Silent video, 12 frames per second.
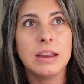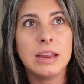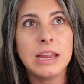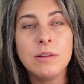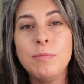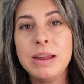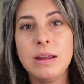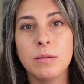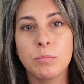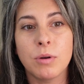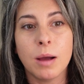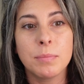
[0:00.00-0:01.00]
Give me
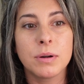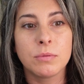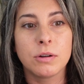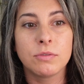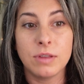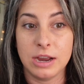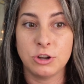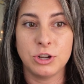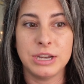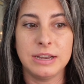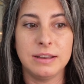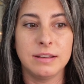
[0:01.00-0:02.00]
proper
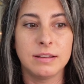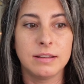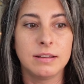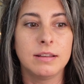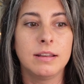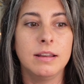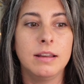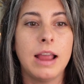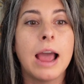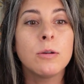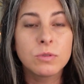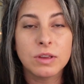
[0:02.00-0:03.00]
reflection
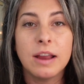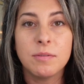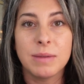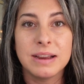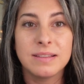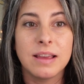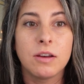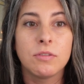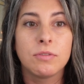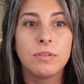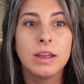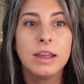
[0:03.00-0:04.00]
outside of
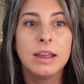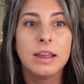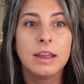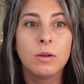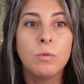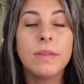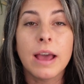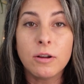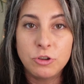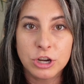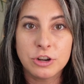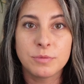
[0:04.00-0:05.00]
myself
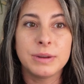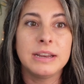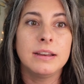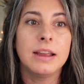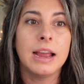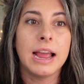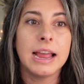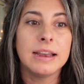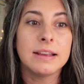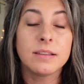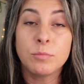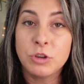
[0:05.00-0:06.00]
without judgment
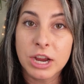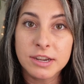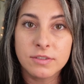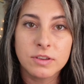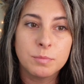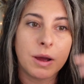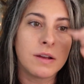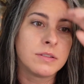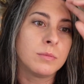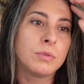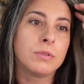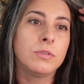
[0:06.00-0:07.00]
and as objective as
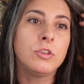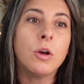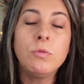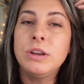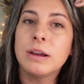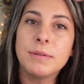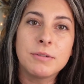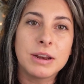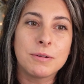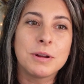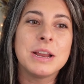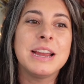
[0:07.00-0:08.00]
possible. Don't tell me
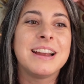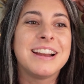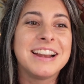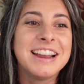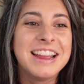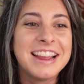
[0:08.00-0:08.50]
what I want to hear.